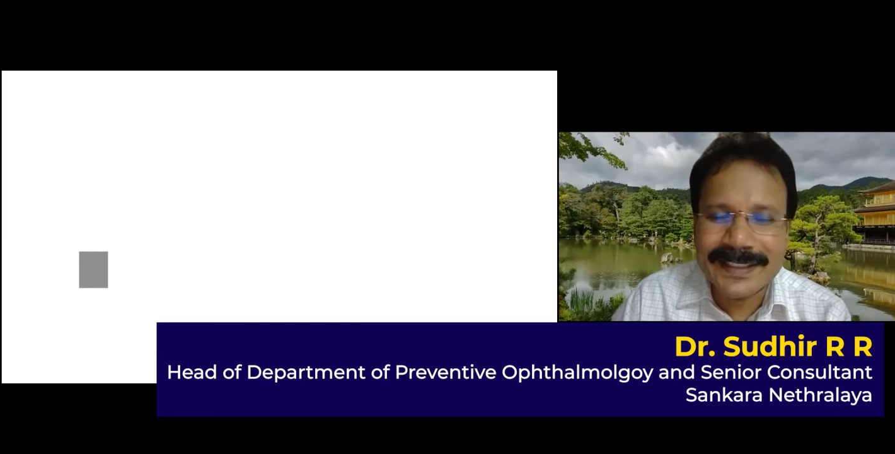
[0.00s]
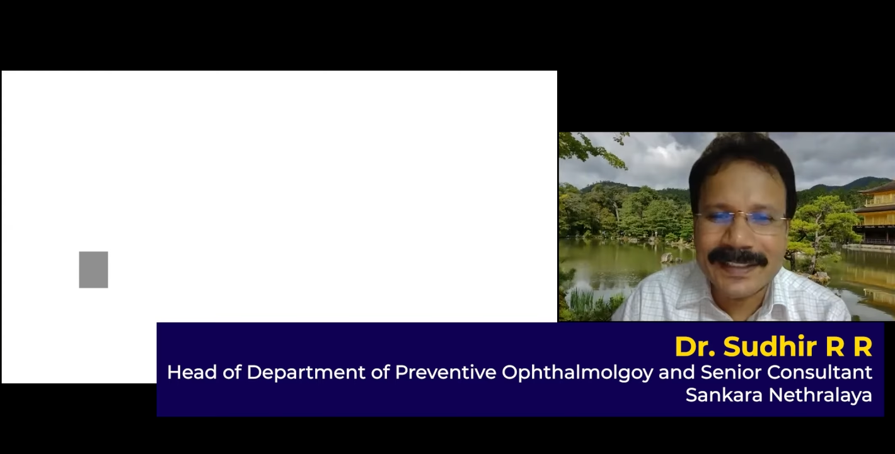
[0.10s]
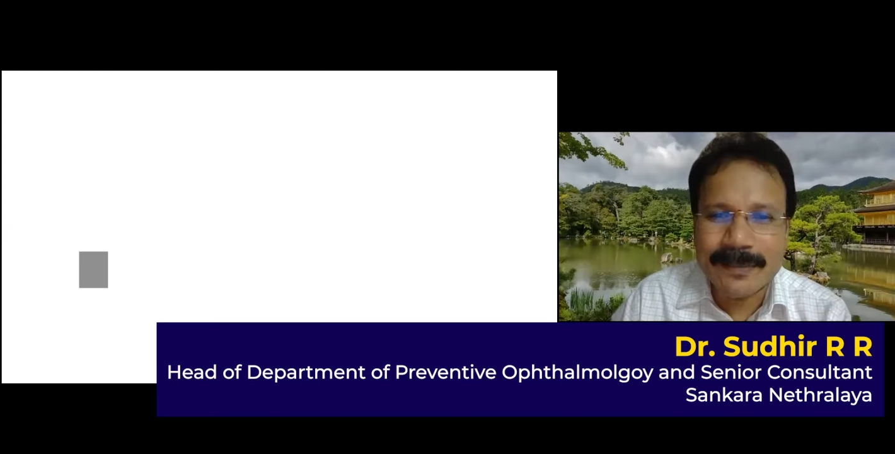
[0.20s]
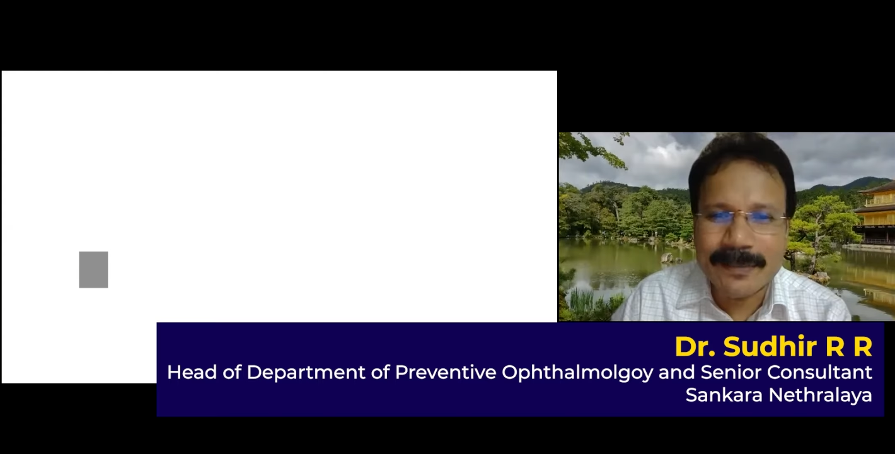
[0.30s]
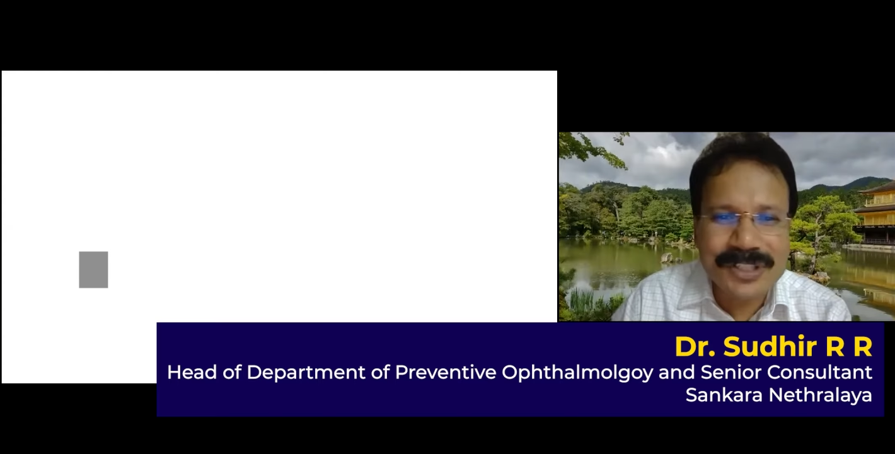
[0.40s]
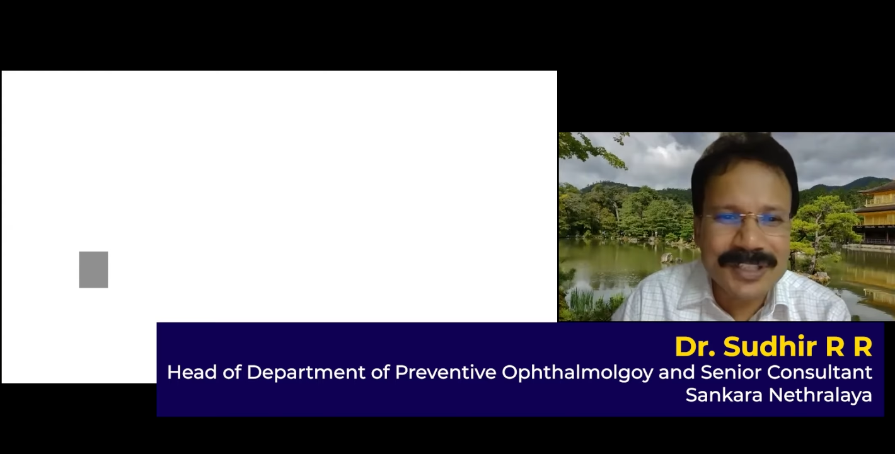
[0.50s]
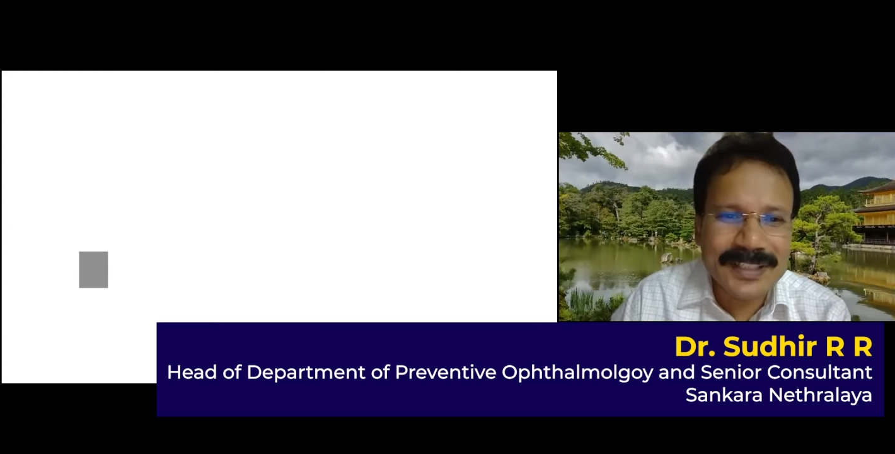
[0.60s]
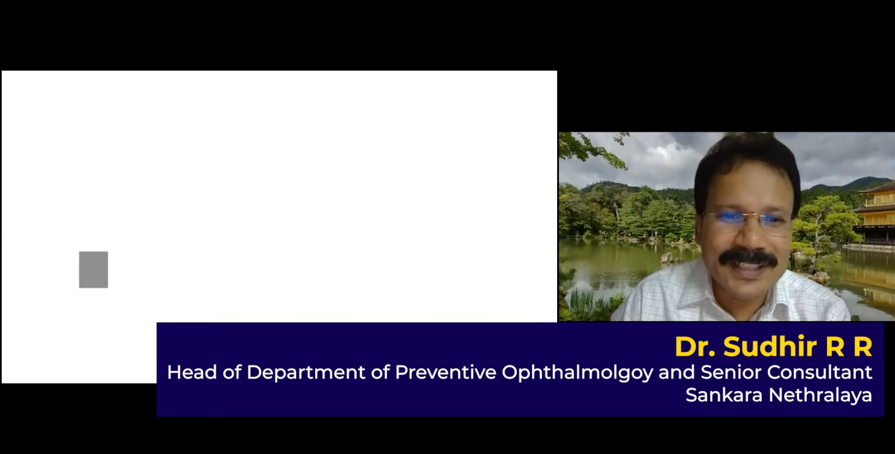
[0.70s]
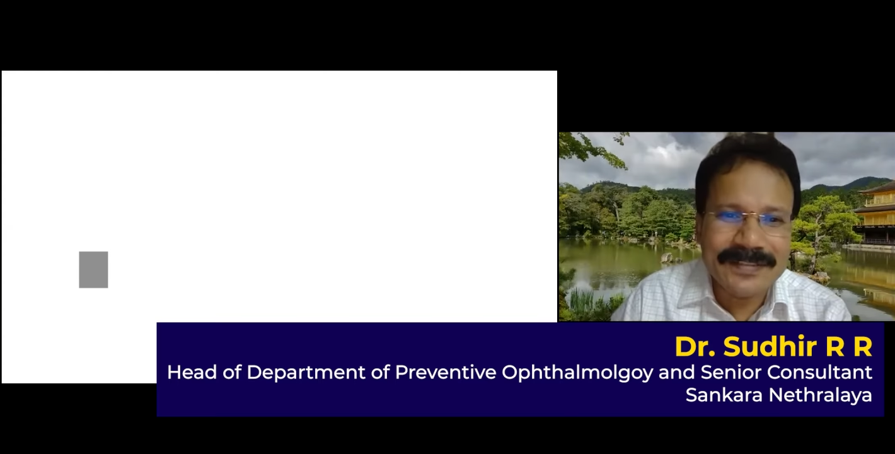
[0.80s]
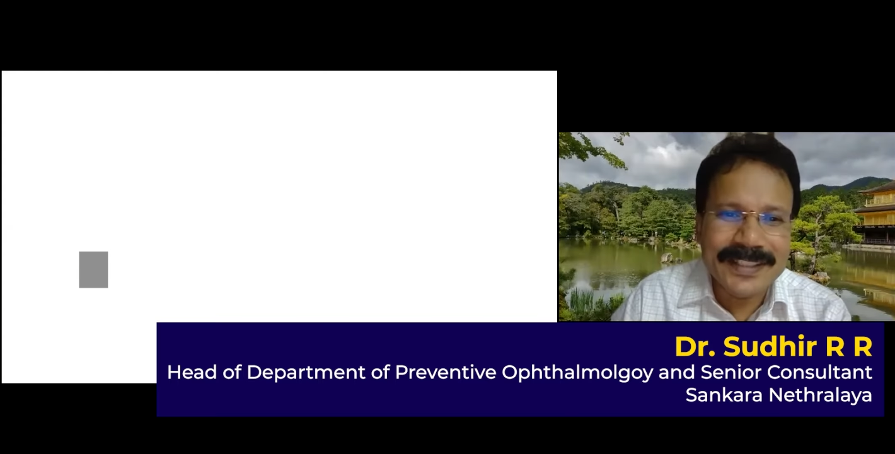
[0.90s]
the most
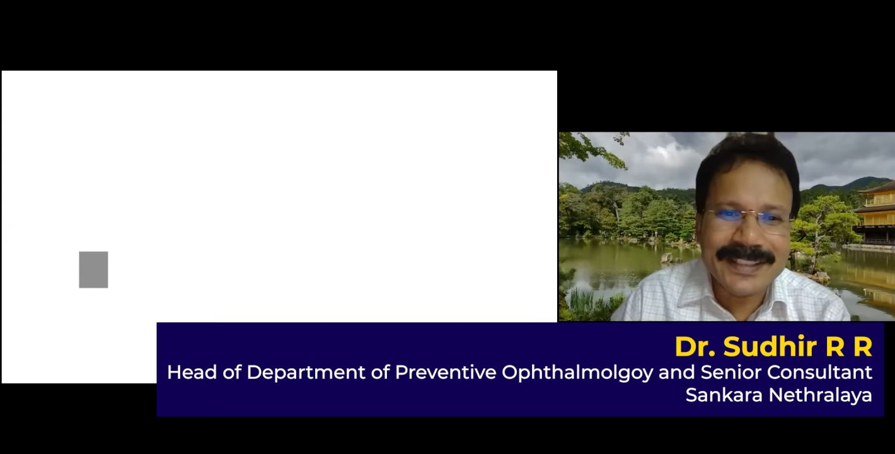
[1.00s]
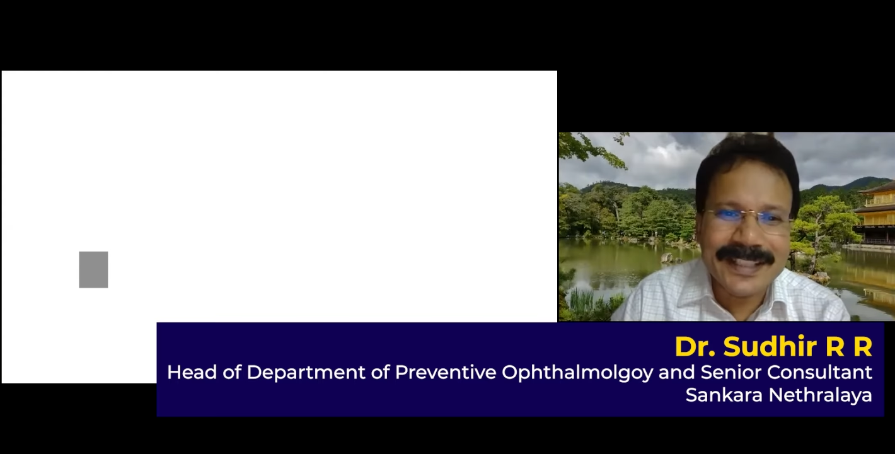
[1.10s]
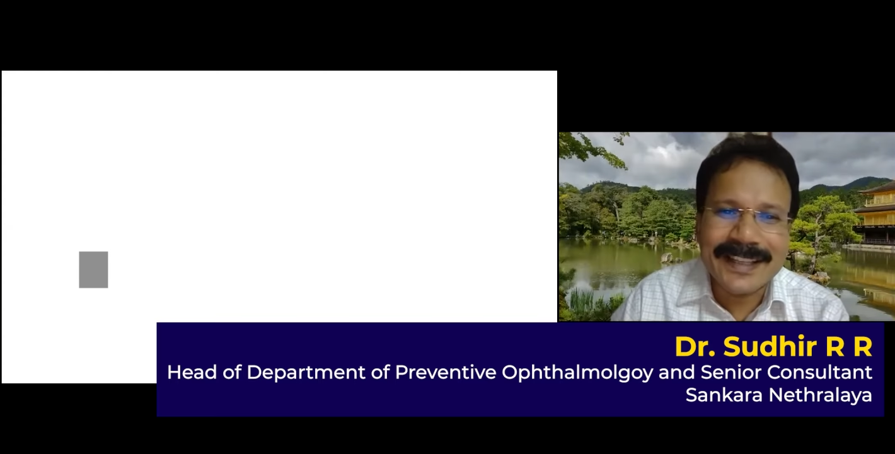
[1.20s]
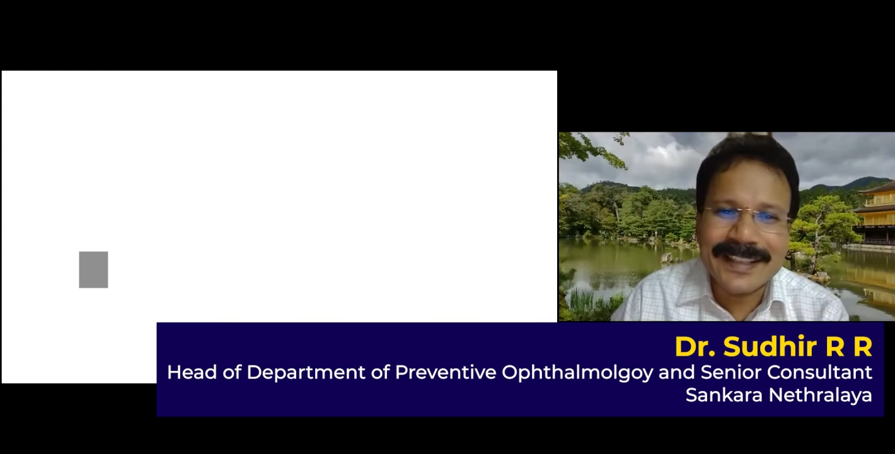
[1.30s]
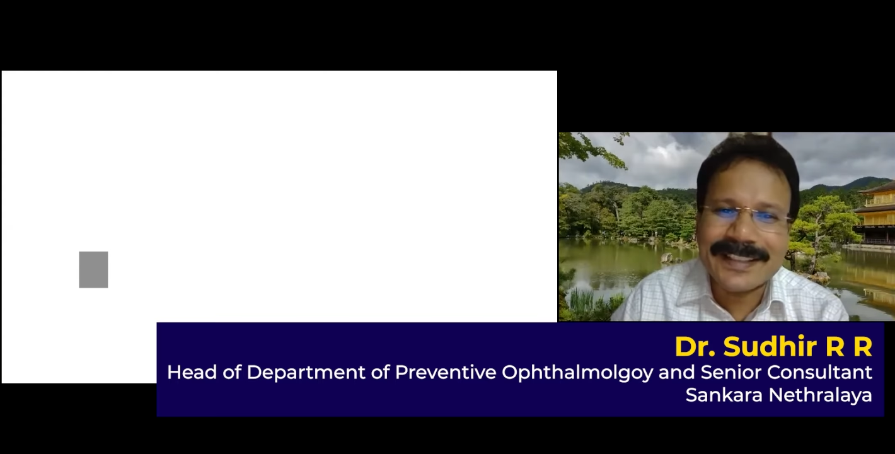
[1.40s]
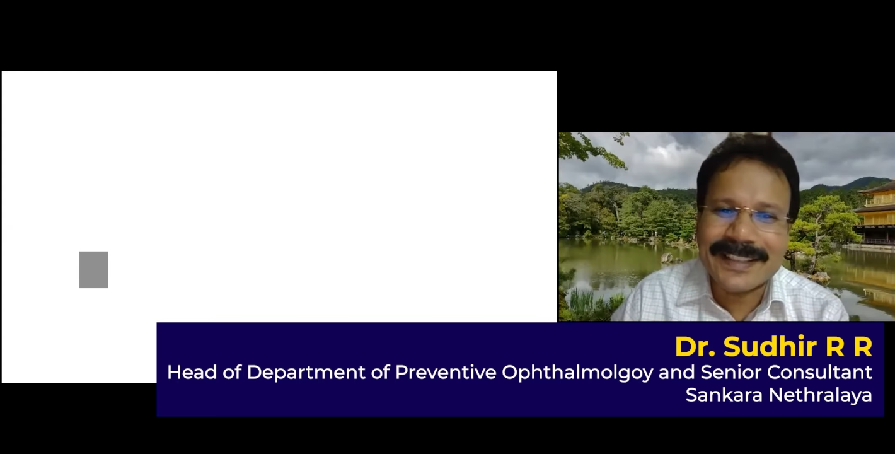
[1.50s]
toughest thing is